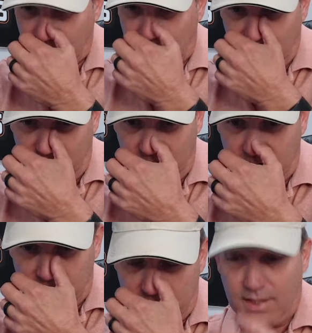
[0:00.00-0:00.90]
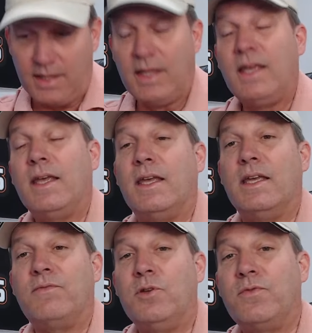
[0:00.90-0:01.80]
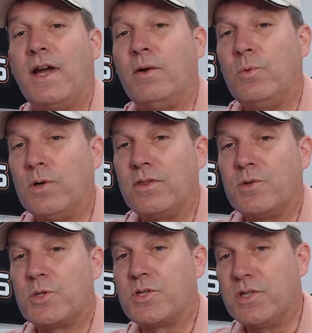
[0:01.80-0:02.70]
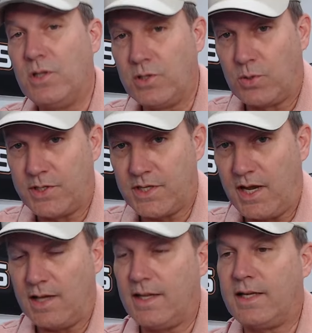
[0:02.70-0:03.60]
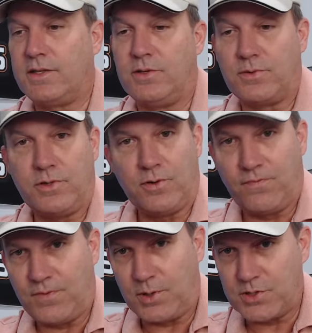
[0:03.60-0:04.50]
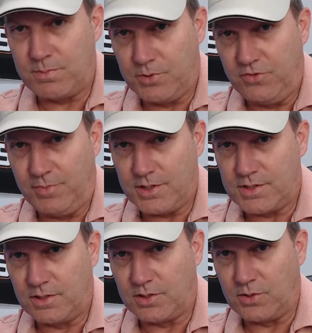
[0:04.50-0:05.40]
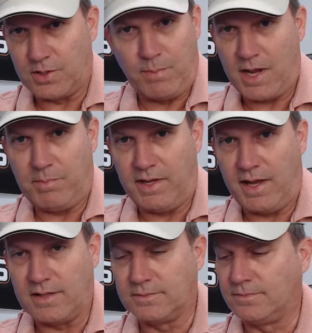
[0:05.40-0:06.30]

Now, if you've got one of those solenoids out, like your first movement solenoid might be out,